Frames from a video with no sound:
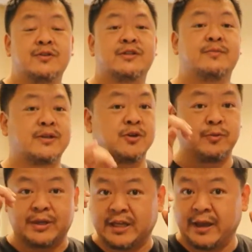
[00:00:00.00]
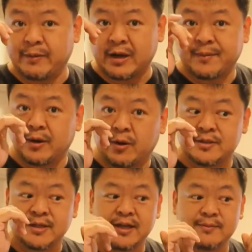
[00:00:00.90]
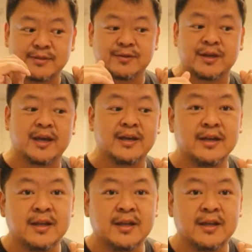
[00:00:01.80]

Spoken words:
do is make sure we keep it up at all times. Okay?